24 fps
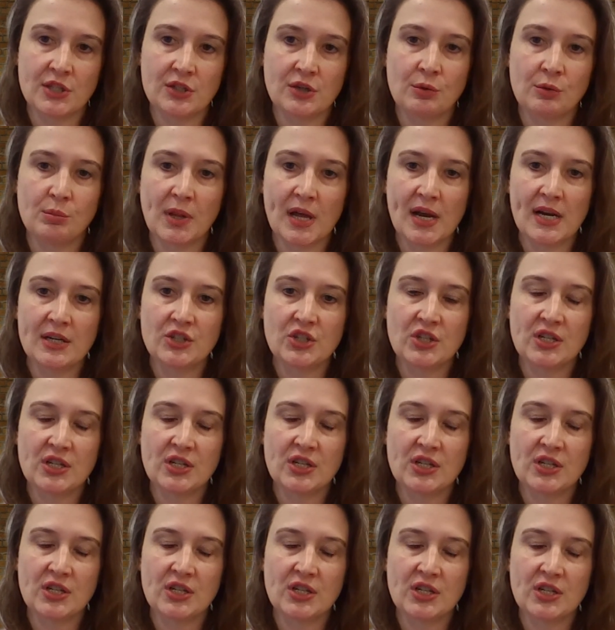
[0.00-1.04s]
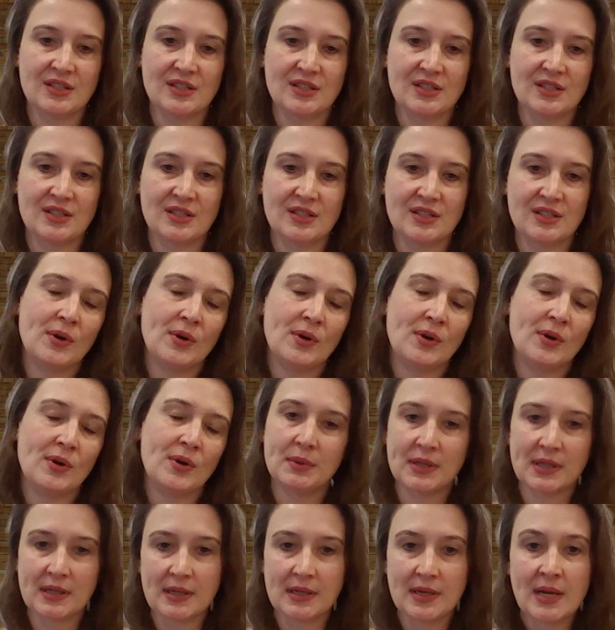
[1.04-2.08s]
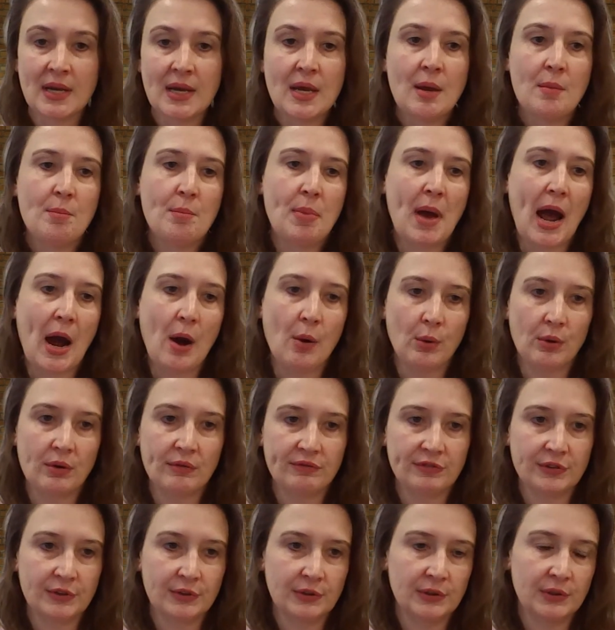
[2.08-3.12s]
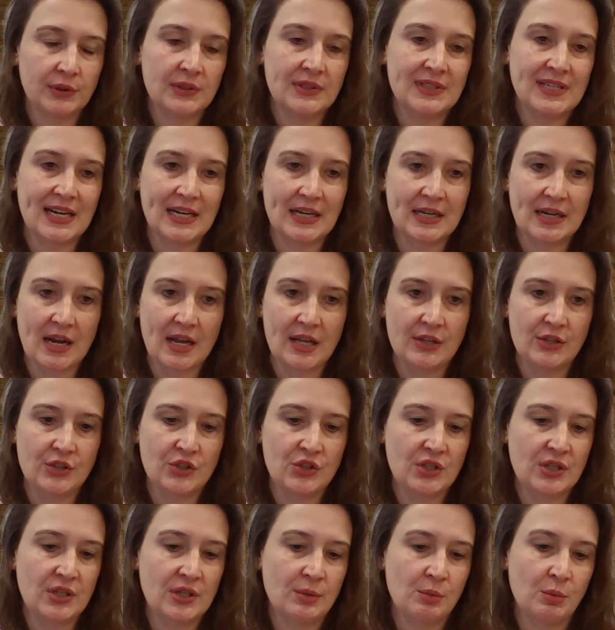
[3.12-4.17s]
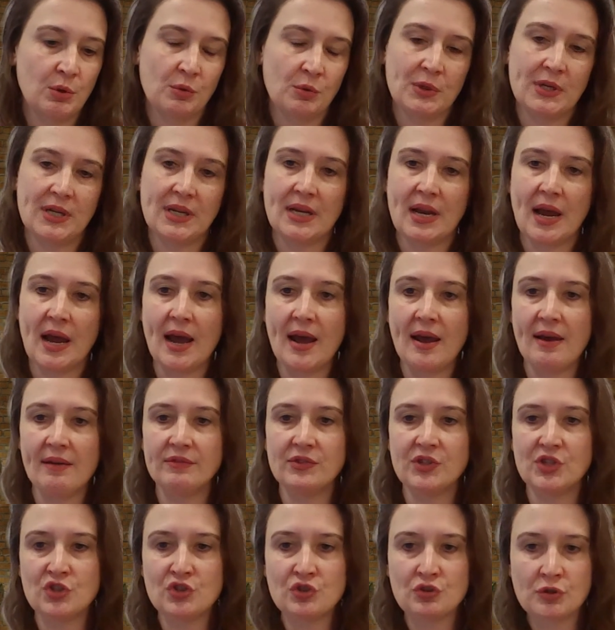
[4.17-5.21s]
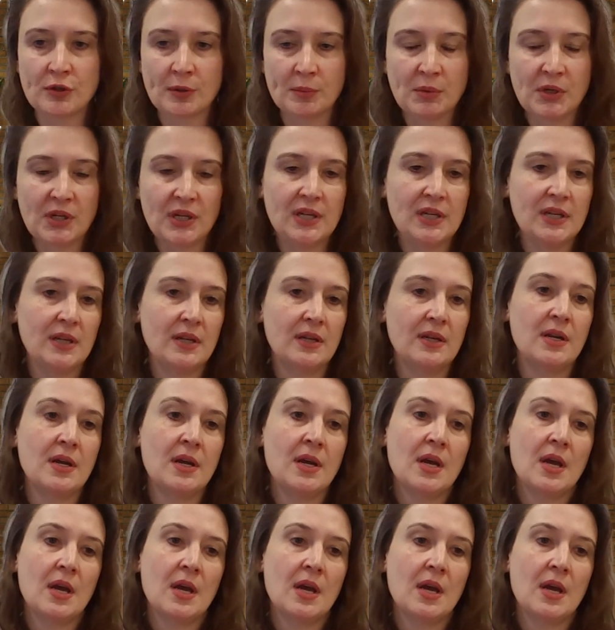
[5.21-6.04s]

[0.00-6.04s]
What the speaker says: So blockchain is this incredibly powerful technology where we can have distributed